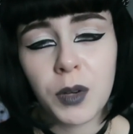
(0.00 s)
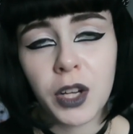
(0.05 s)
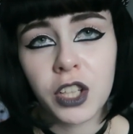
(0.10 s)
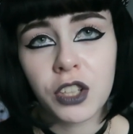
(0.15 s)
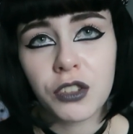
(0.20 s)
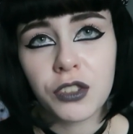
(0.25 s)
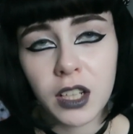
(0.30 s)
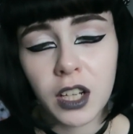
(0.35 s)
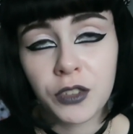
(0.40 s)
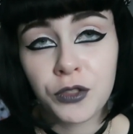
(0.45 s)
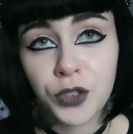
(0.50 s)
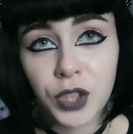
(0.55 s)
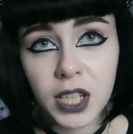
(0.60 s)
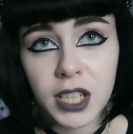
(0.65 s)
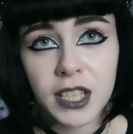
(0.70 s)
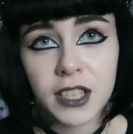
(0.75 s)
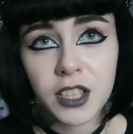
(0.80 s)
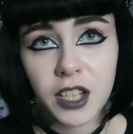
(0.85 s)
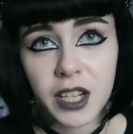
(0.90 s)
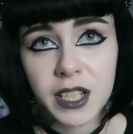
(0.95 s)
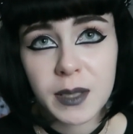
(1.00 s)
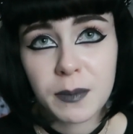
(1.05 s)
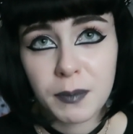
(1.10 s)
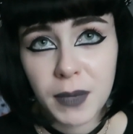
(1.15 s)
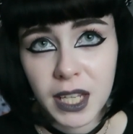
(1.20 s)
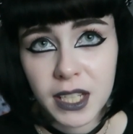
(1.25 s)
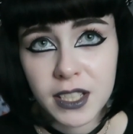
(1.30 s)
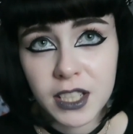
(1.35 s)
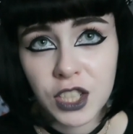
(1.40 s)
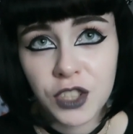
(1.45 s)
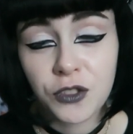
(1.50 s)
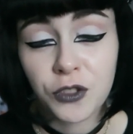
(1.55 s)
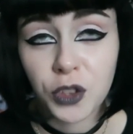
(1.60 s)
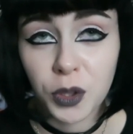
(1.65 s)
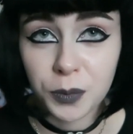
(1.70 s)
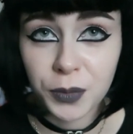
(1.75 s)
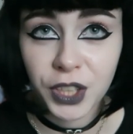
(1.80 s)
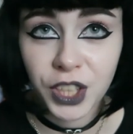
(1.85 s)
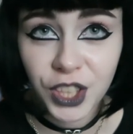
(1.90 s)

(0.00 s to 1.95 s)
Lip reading: I got a really nice message from